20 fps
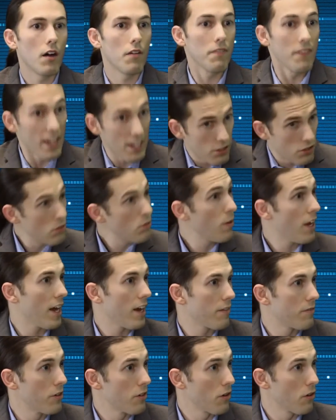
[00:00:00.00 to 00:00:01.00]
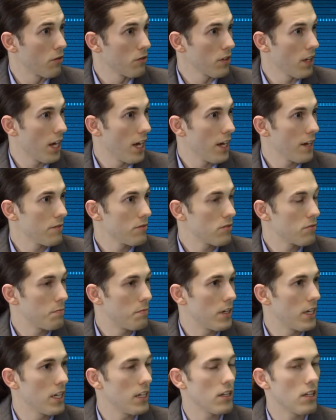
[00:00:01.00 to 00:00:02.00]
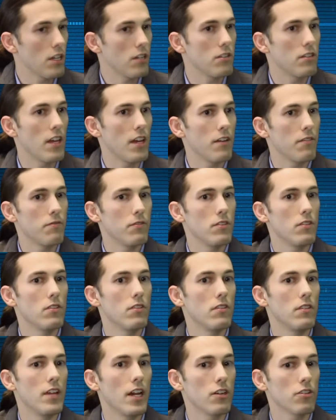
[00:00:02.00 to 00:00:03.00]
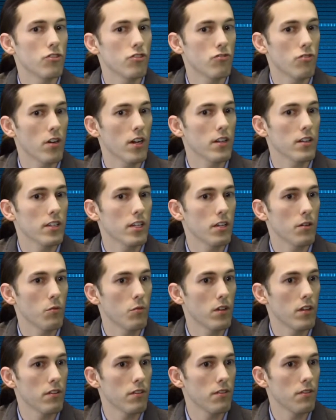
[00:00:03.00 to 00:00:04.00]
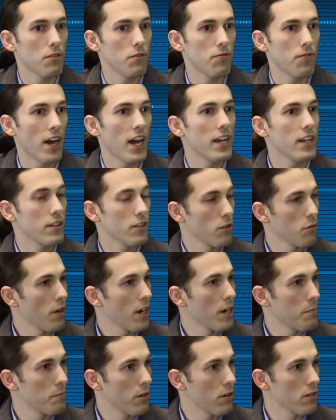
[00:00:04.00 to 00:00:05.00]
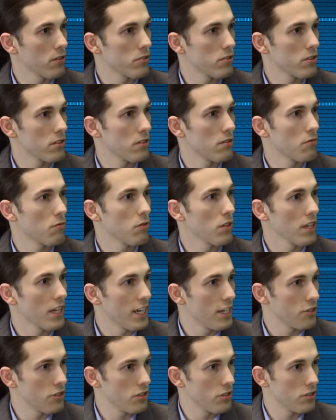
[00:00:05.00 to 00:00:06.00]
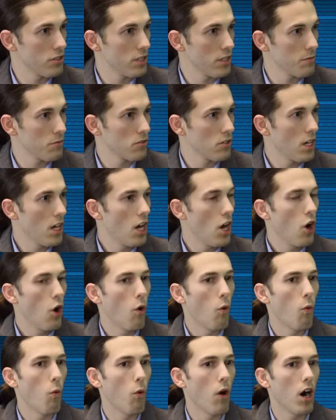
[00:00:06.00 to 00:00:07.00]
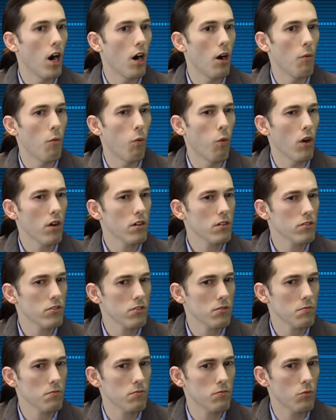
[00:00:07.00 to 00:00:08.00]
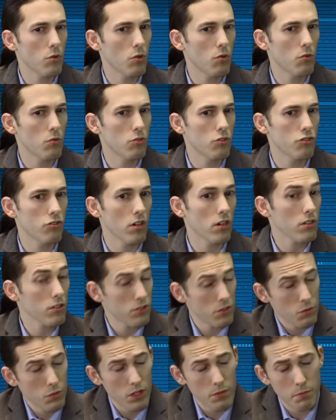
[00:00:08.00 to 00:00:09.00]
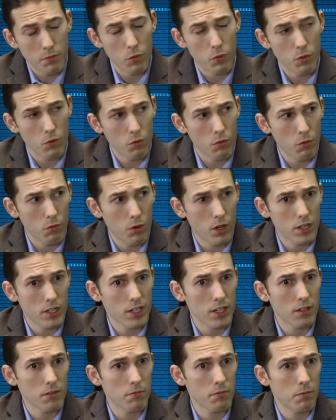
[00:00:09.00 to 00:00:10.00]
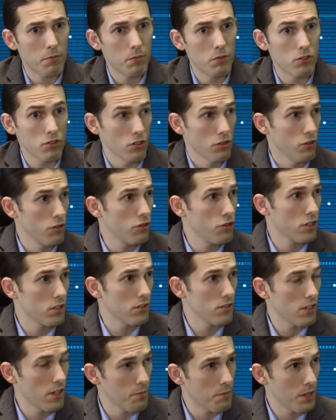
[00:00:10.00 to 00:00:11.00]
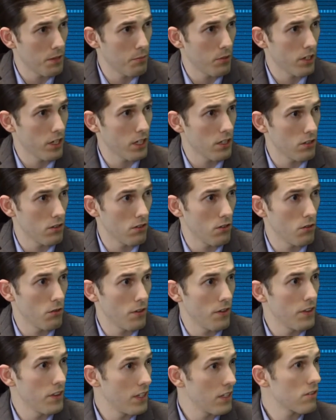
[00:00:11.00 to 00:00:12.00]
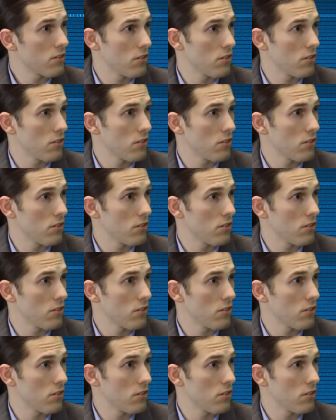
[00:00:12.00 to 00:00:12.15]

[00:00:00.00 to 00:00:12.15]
they do have their own lives, but they're struggling with finding the right person, relationships. What are some struggles, and what can solutions that people can do in this